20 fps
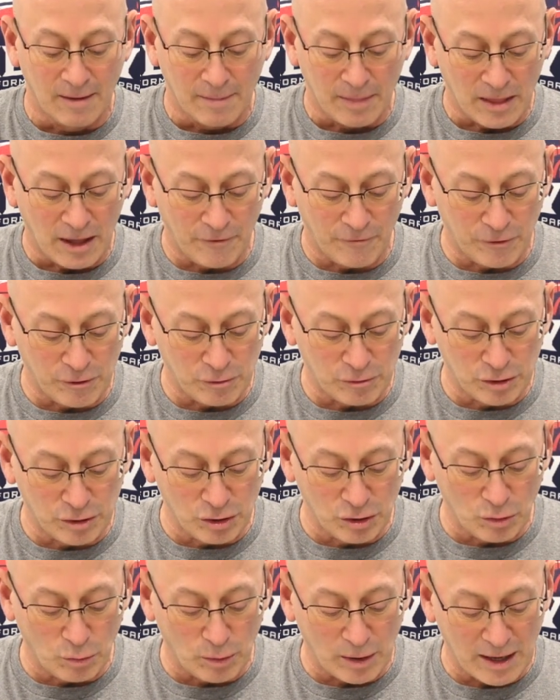If you
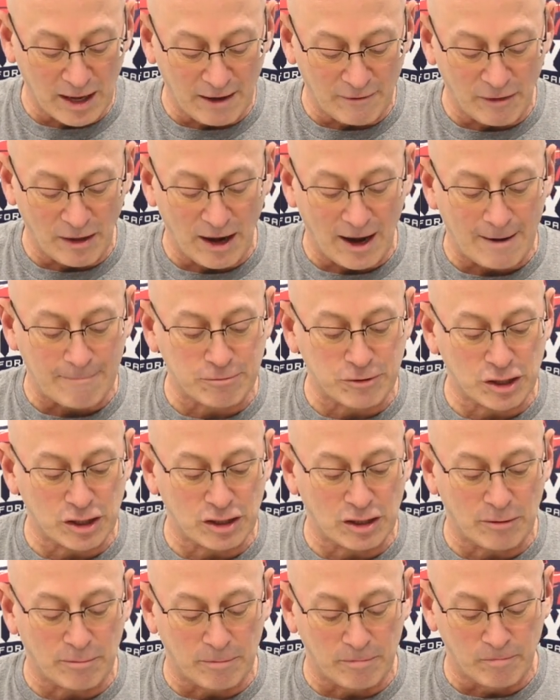do, we have the
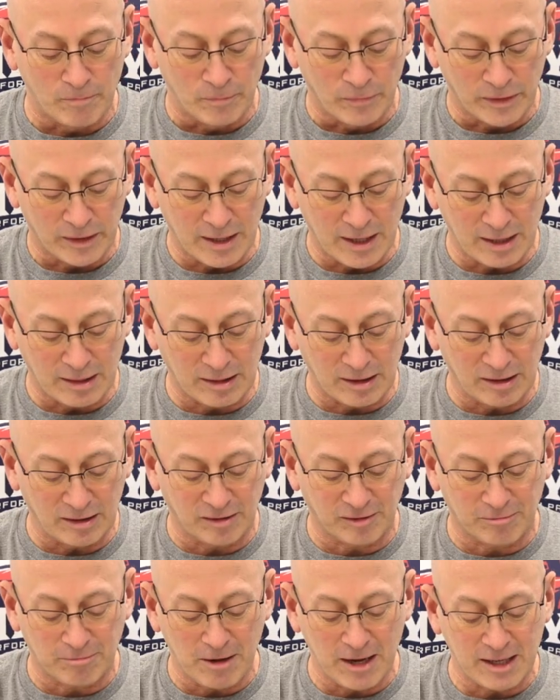option to get
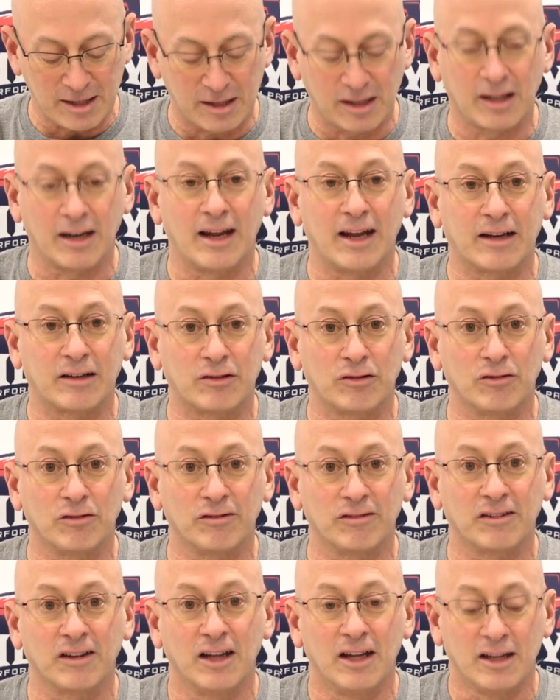these spade
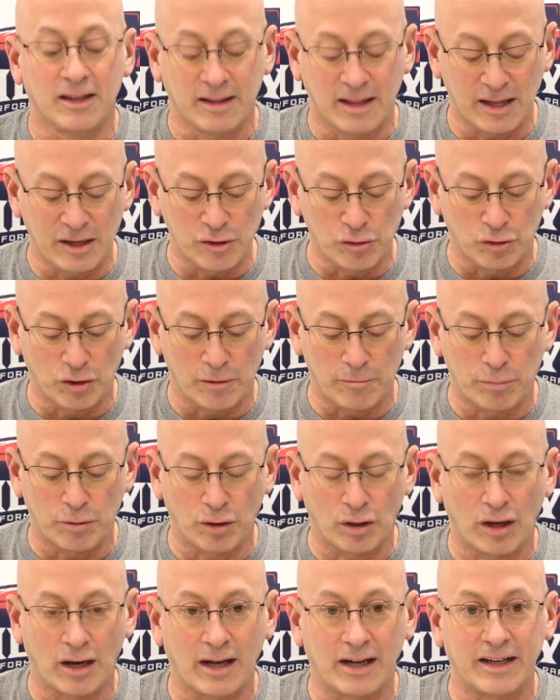connectors that you can
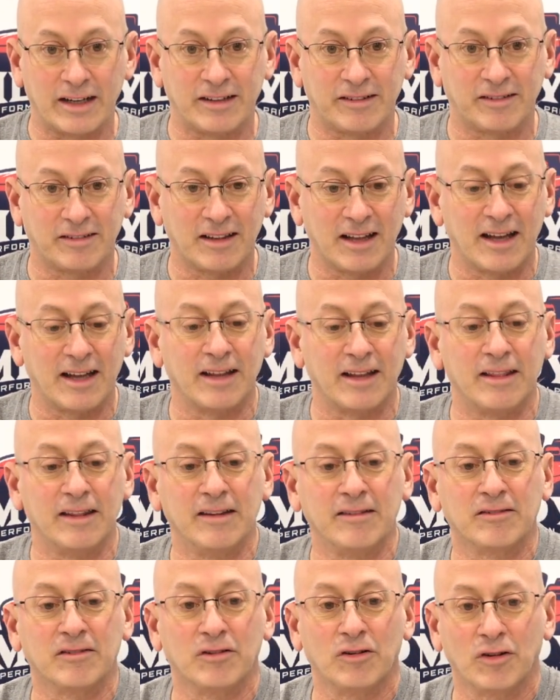put on instead.
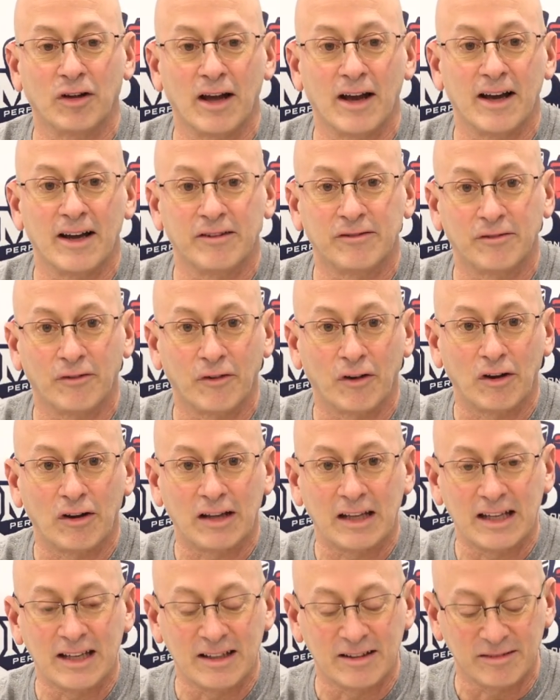These little guys are very
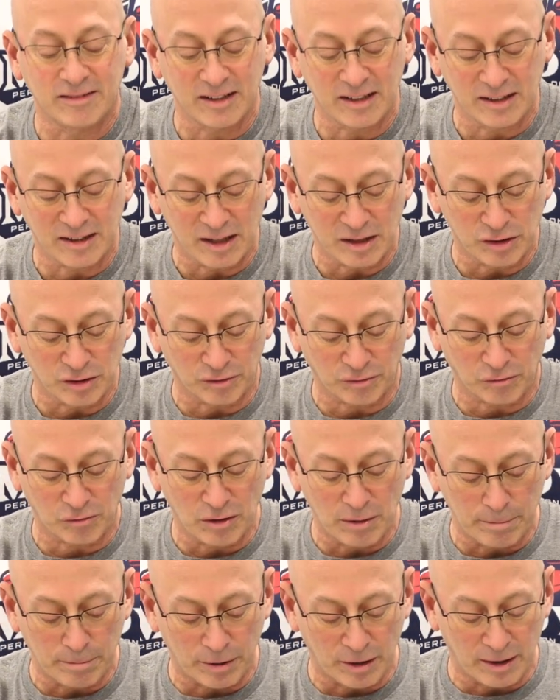easy. They just
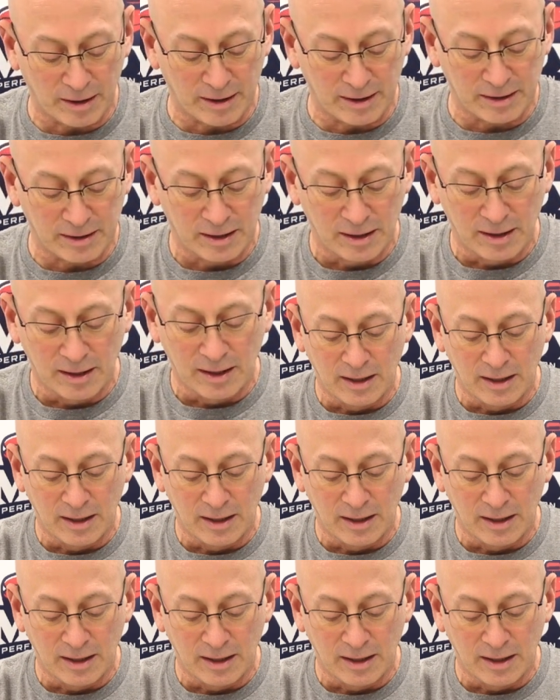crimp on.